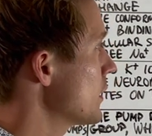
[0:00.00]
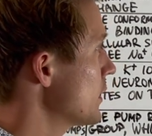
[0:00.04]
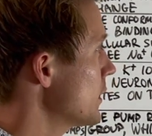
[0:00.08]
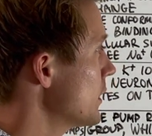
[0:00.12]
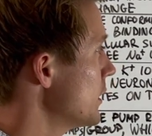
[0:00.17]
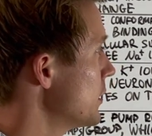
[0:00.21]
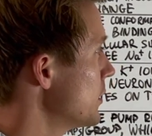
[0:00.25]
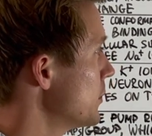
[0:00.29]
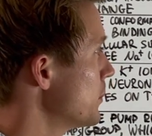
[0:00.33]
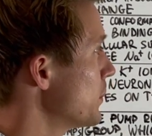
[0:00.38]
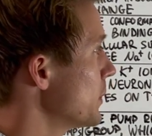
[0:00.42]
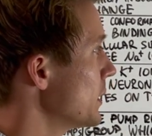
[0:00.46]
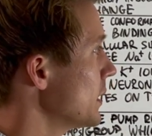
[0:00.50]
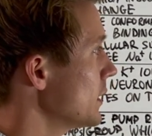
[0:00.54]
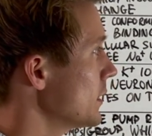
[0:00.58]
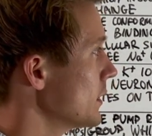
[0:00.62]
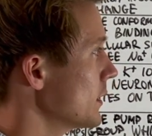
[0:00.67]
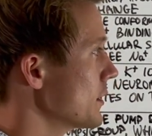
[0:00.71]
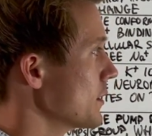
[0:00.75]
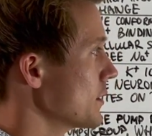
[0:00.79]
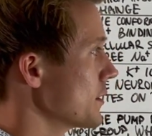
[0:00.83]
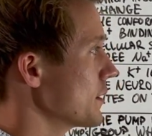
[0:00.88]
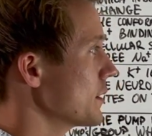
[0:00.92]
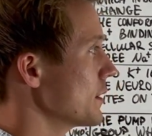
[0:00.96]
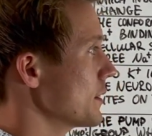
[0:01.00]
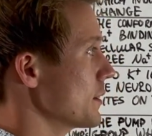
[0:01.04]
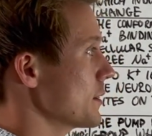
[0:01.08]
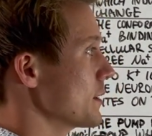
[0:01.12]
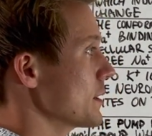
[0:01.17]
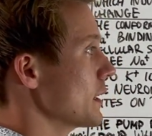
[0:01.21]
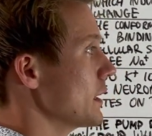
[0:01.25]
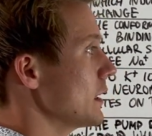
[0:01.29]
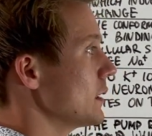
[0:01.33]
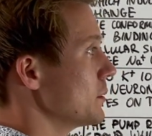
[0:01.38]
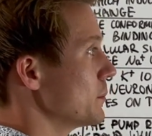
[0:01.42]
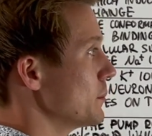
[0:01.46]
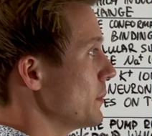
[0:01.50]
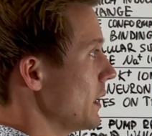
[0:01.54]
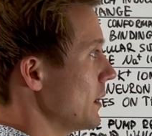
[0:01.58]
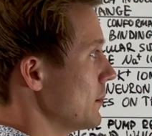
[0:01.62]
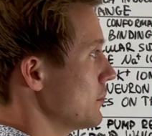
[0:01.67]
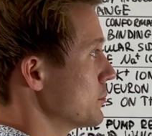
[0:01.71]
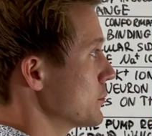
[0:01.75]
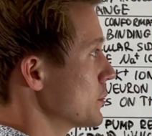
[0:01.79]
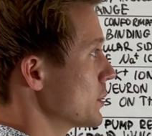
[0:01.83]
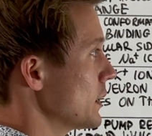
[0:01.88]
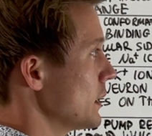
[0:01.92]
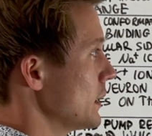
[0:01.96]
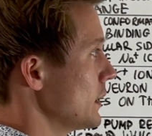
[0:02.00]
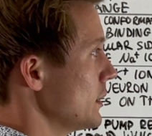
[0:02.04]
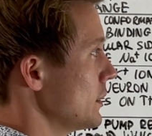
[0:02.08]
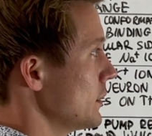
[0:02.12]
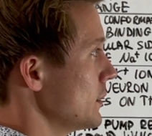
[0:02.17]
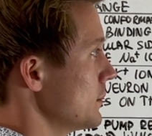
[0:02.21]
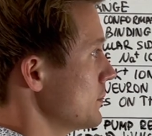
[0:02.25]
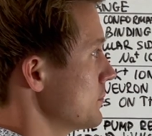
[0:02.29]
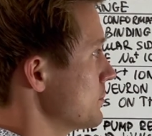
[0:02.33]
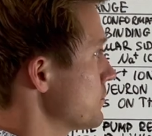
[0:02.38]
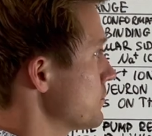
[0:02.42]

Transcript: In pink is the cell membrane.